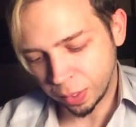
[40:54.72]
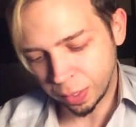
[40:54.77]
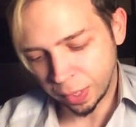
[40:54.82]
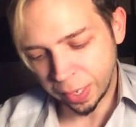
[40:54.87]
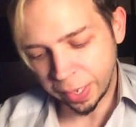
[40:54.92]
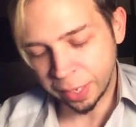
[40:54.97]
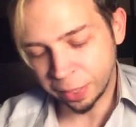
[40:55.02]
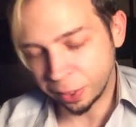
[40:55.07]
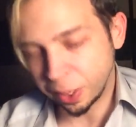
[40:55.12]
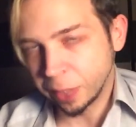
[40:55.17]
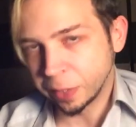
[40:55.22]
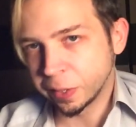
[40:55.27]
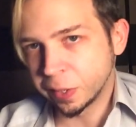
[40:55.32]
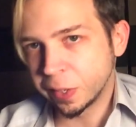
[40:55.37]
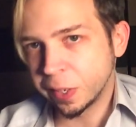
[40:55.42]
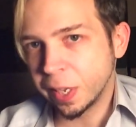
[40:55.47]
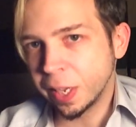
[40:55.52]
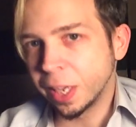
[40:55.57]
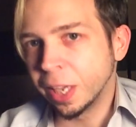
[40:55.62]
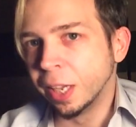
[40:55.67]
I had a lot to
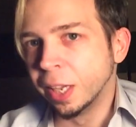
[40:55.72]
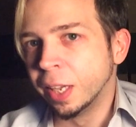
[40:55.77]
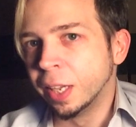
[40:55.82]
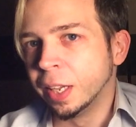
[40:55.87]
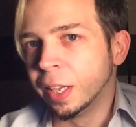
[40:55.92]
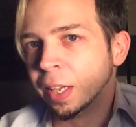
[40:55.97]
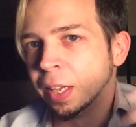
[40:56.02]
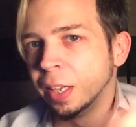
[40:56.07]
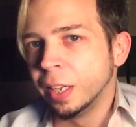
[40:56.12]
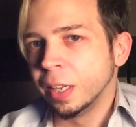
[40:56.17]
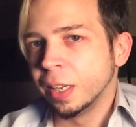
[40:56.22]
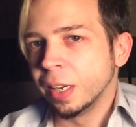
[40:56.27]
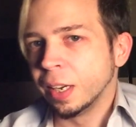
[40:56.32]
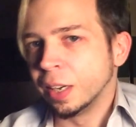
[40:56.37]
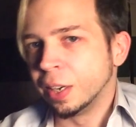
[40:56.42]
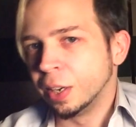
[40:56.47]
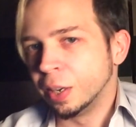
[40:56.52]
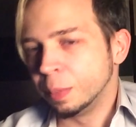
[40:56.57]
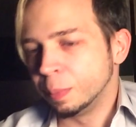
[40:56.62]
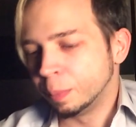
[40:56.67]
say.
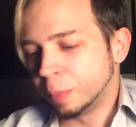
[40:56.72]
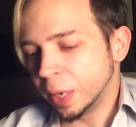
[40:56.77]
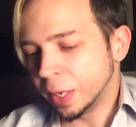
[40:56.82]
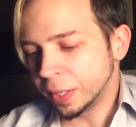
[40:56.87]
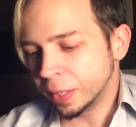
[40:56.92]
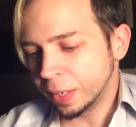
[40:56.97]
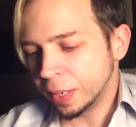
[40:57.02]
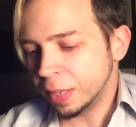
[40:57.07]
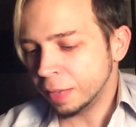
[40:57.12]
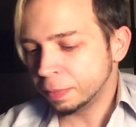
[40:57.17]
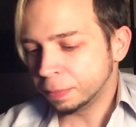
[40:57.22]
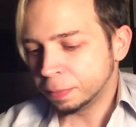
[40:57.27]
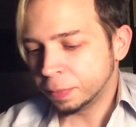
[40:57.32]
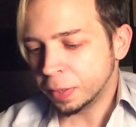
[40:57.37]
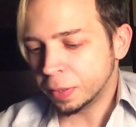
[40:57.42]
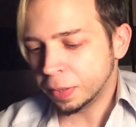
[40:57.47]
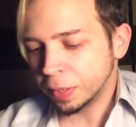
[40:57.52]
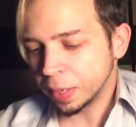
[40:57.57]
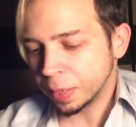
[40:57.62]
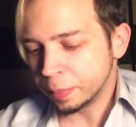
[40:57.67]
But if
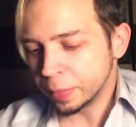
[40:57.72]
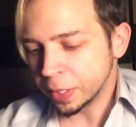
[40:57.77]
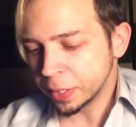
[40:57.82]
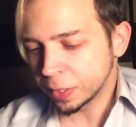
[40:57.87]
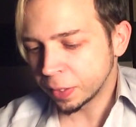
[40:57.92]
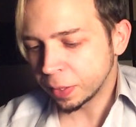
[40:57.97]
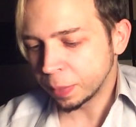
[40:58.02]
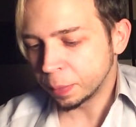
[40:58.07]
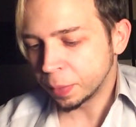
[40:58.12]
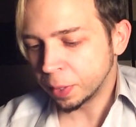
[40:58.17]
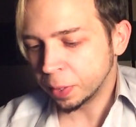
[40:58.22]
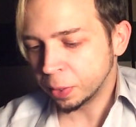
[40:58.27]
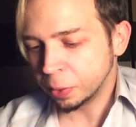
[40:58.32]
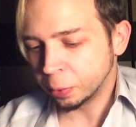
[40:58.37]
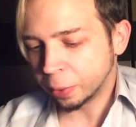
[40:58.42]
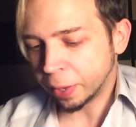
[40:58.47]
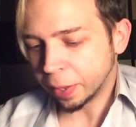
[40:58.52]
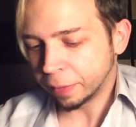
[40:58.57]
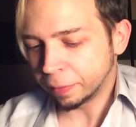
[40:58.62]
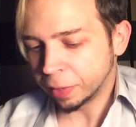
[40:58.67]
you think I missed something,
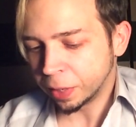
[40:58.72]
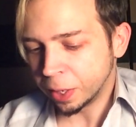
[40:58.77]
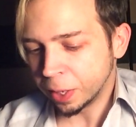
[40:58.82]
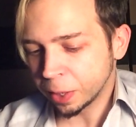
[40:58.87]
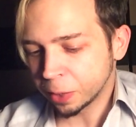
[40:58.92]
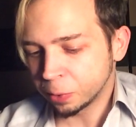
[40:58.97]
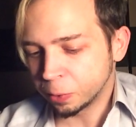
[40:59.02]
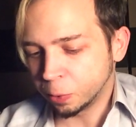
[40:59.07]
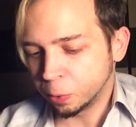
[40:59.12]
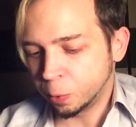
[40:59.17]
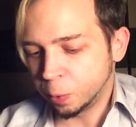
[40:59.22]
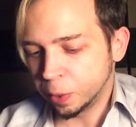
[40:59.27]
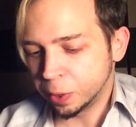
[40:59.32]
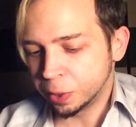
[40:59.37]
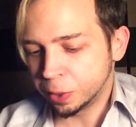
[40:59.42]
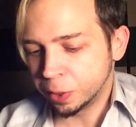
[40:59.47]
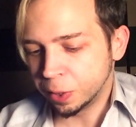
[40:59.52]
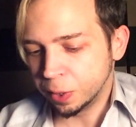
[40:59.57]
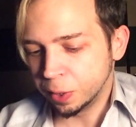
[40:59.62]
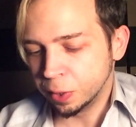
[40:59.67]
or you have any extra
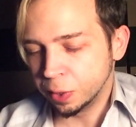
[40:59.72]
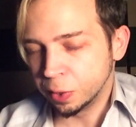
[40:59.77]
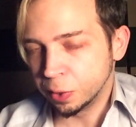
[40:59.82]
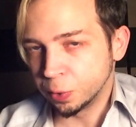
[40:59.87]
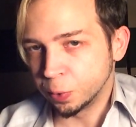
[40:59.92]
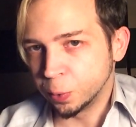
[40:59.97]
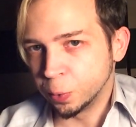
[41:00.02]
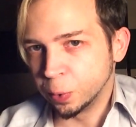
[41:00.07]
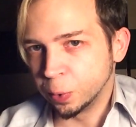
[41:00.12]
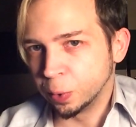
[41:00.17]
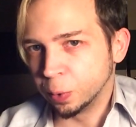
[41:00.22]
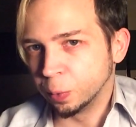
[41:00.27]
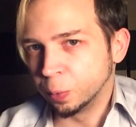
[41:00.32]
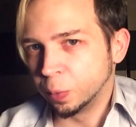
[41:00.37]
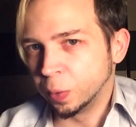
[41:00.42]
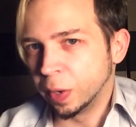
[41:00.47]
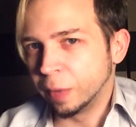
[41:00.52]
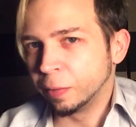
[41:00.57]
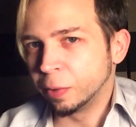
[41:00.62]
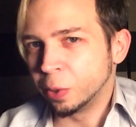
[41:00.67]
questions, or
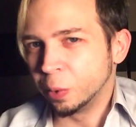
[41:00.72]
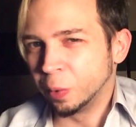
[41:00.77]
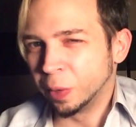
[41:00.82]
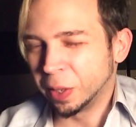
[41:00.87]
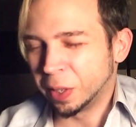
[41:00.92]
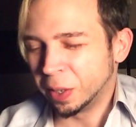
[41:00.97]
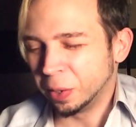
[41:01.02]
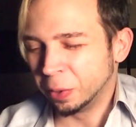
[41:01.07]
whatever you want to